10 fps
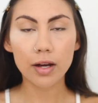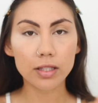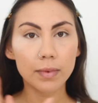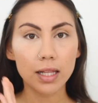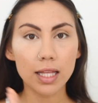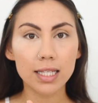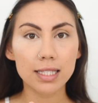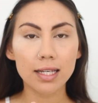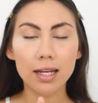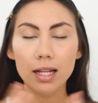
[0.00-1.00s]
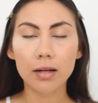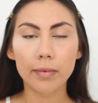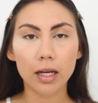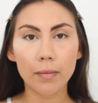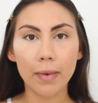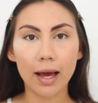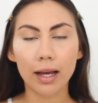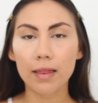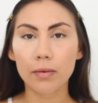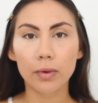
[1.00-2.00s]
All right, so I'm gonna let this sit and then I'm gonna come
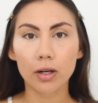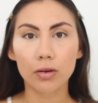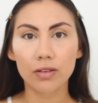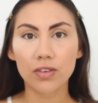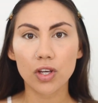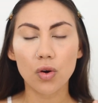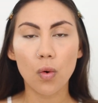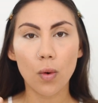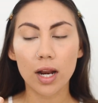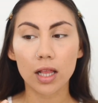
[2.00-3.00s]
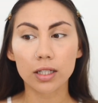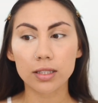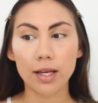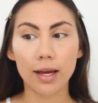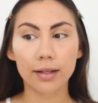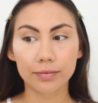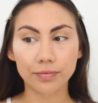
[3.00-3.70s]
back and then we're gonna review what it looks like.